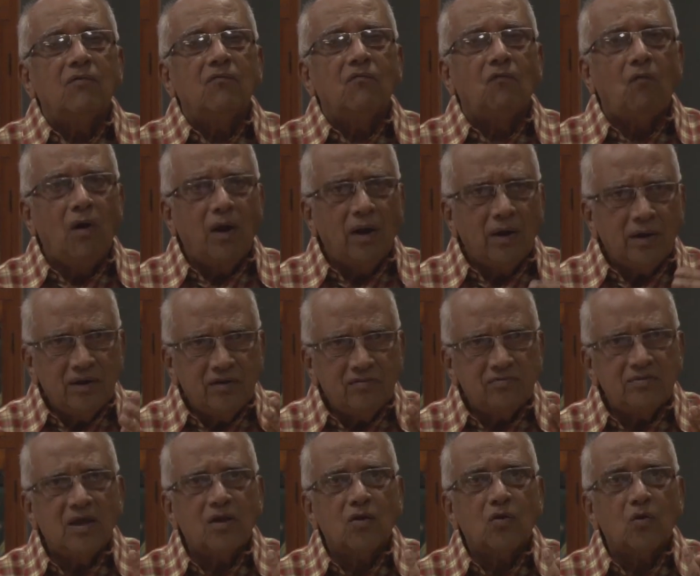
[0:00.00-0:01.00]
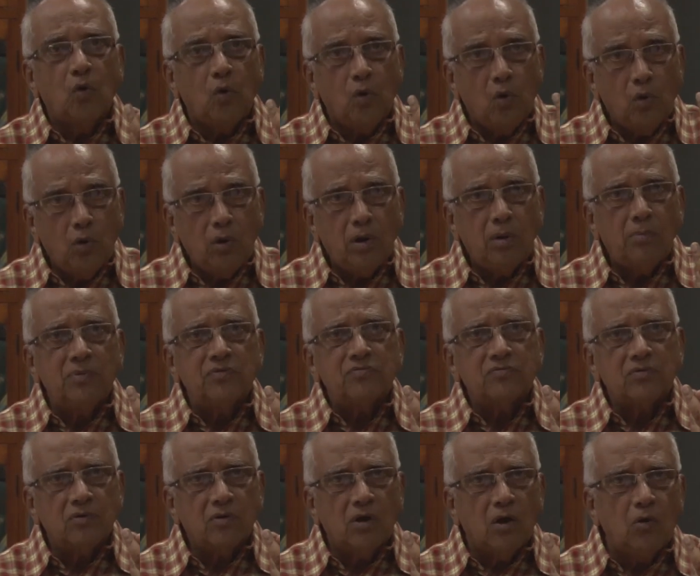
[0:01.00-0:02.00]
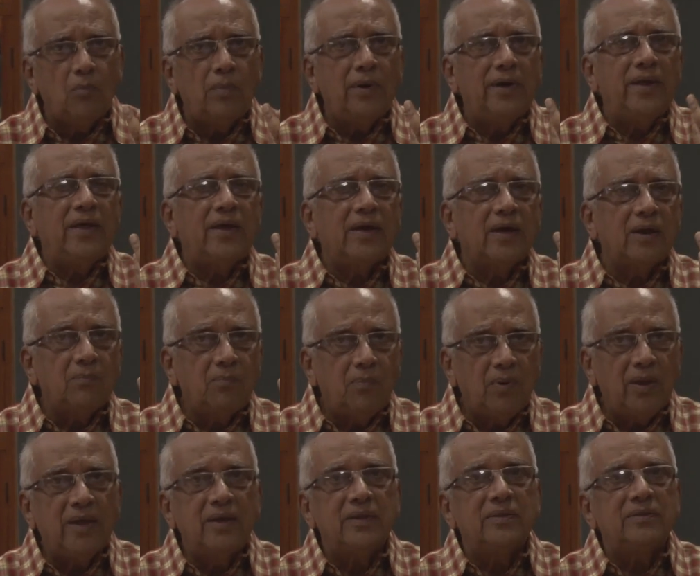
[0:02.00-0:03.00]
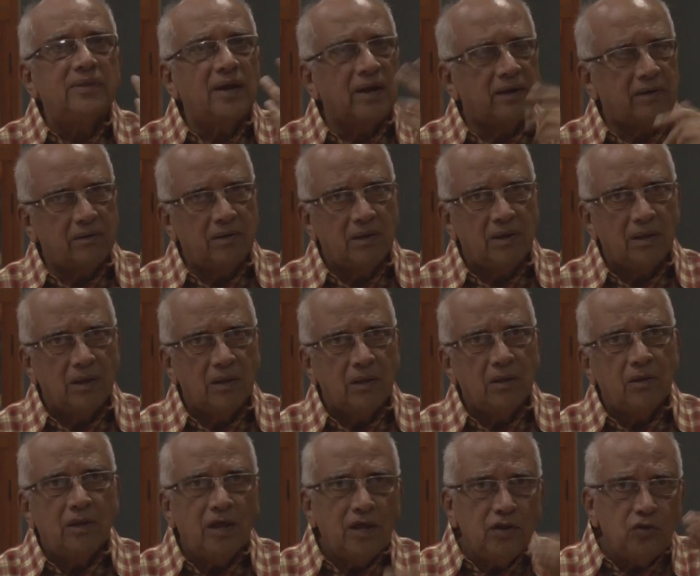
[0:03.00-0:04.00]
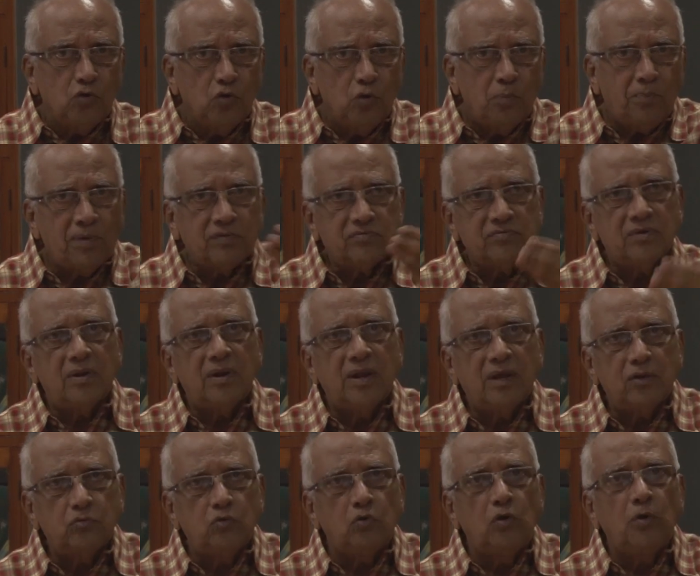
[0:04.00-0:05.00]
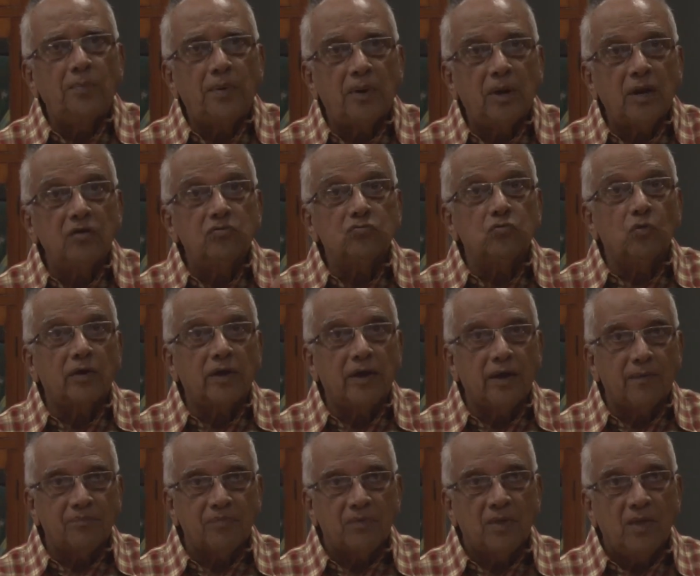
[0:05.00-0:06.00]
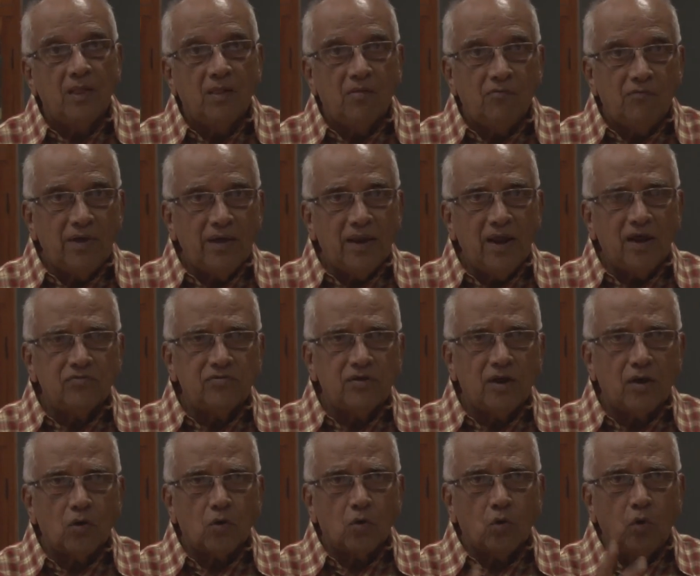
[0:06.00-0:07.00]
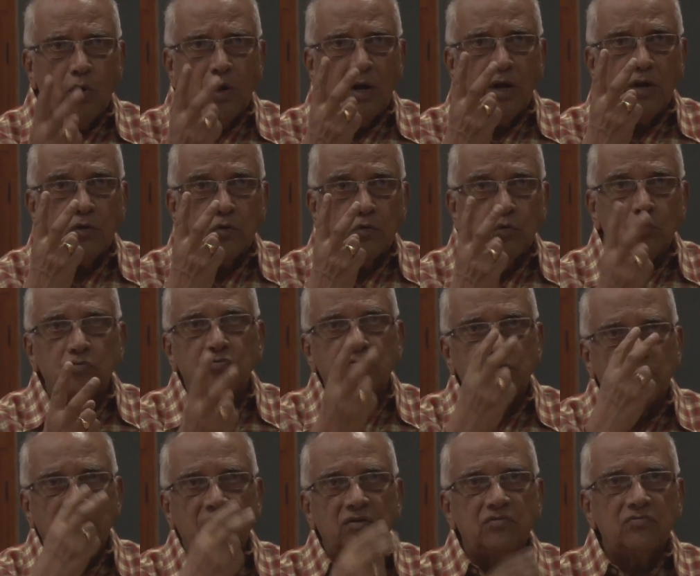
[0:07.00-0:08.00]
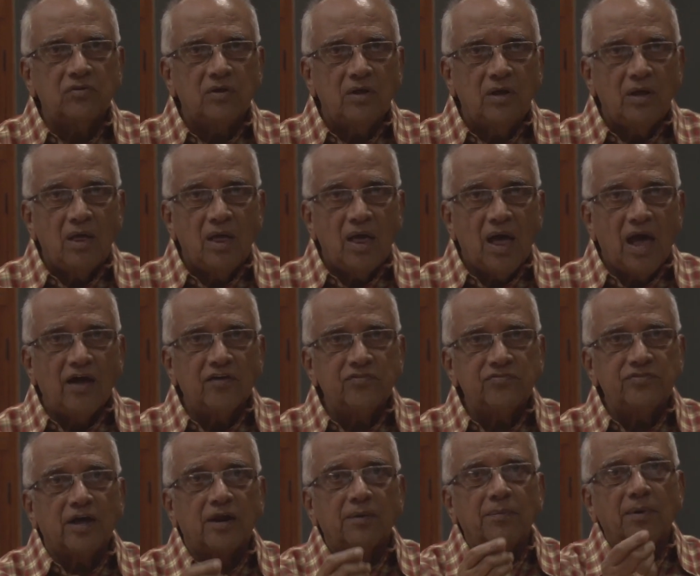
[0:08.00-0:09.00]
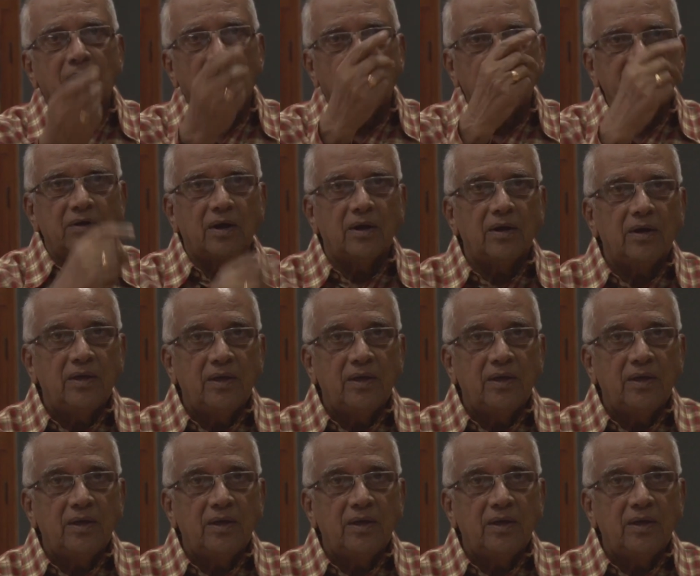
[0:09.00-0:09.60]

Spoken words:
What is the role Mr. Gummadi can play in that? A new person like Dhulipala is okay. Whereas there are only 2 scenes as Dharmaraja.